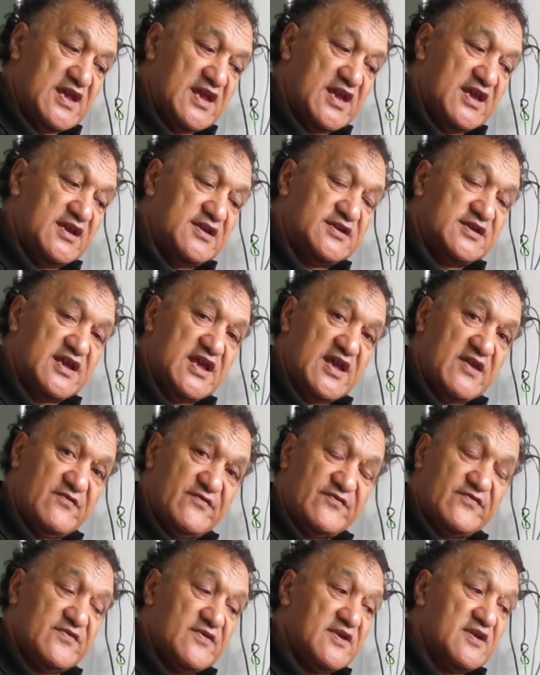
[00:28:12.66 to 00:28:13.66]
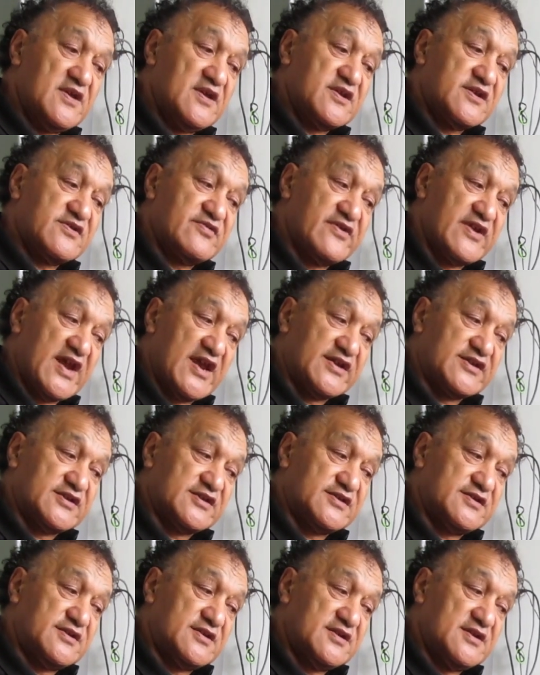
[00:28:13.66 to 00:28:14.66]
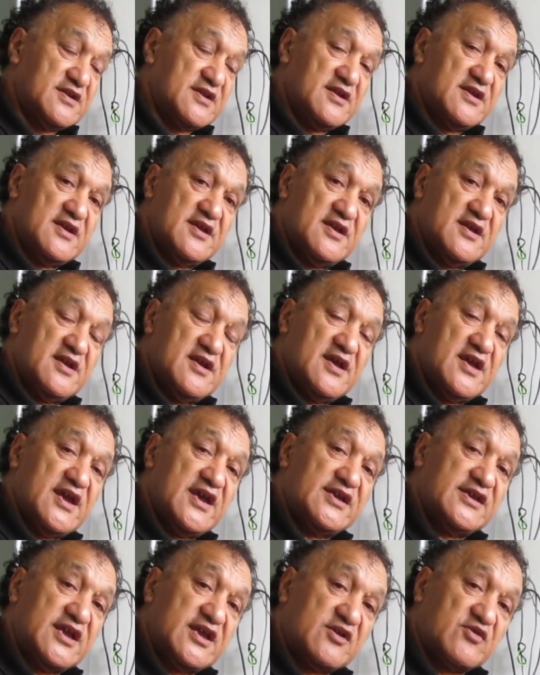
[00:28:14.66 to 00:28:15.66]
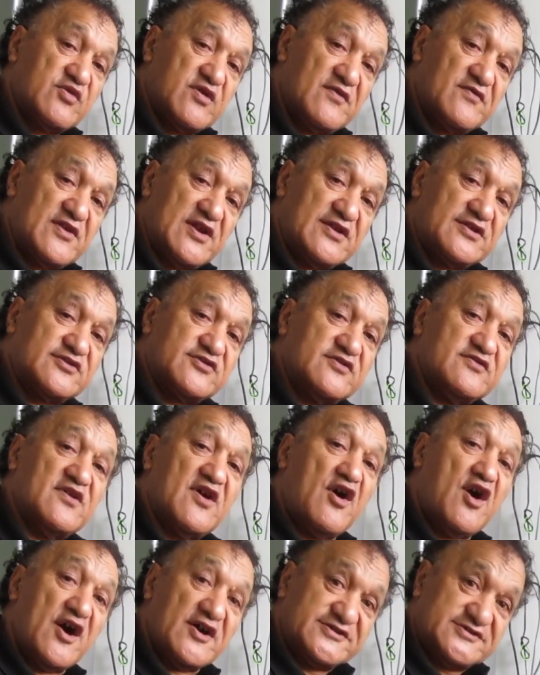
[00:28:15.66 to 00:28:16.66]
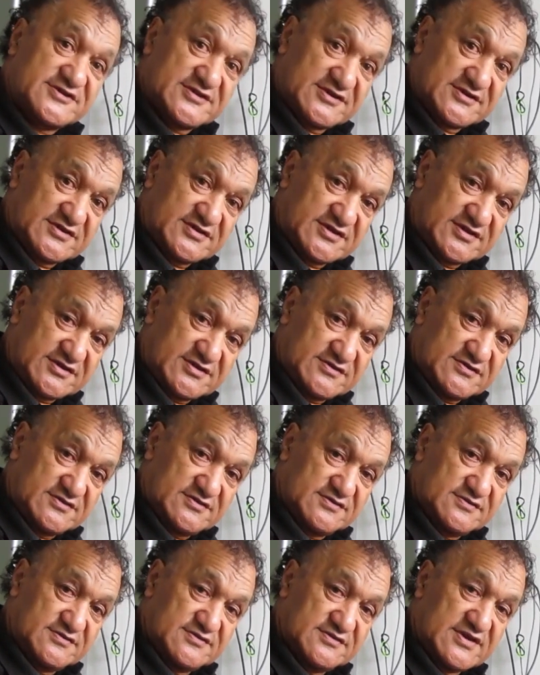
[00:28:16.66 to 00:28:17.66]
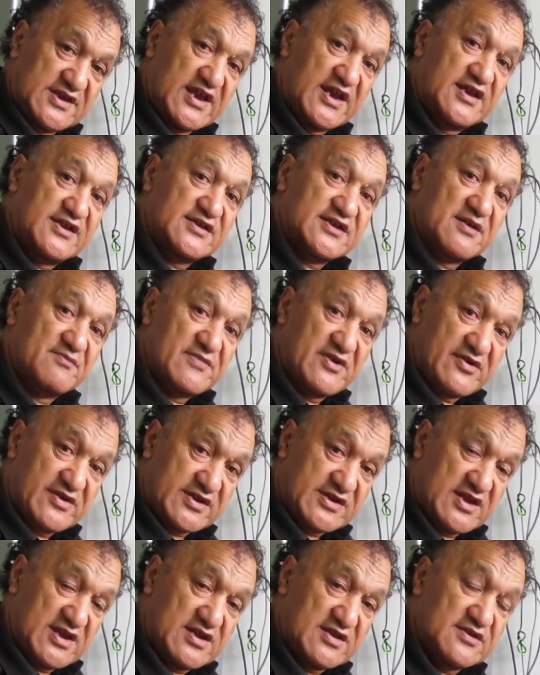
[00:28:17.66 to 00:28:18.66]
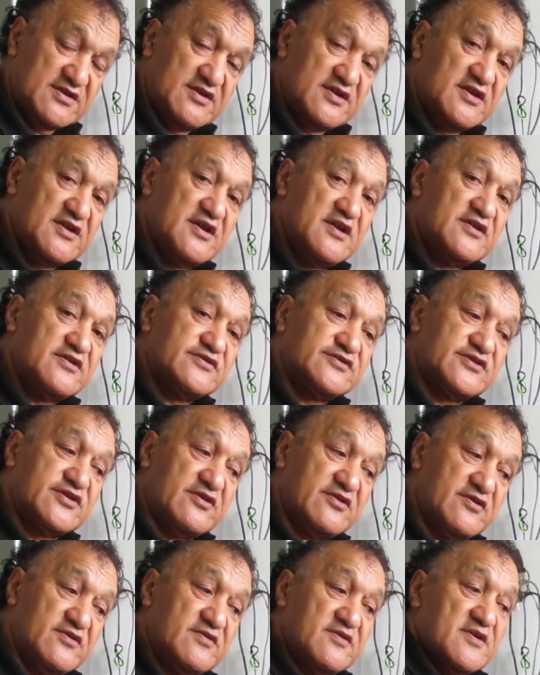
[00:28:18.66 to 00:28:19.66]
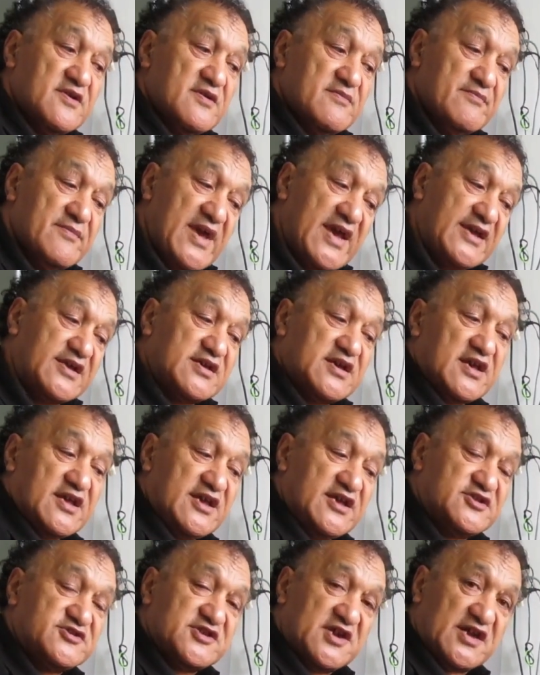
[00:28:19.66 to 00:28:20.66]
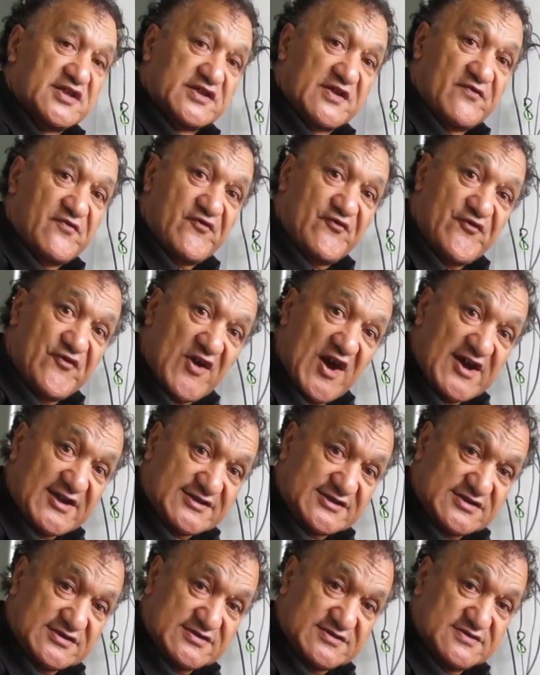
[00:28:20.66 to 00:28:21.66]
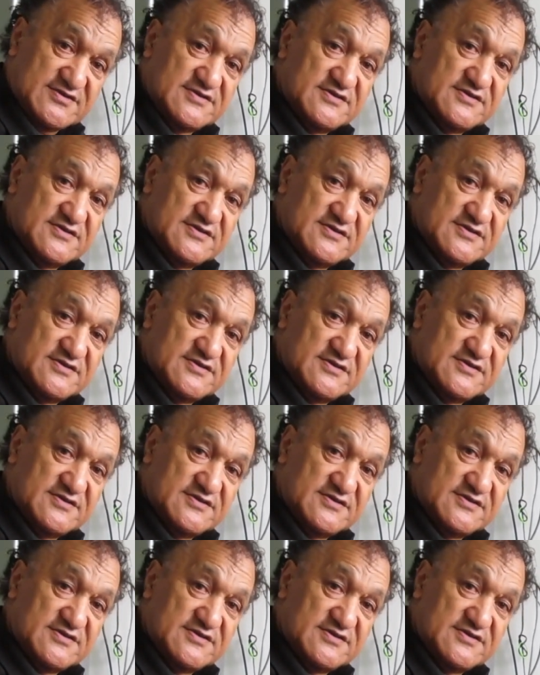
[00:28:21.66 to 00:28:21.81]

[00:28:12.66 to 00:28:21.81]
and have created an equivalent to ISIS and America to make each other fight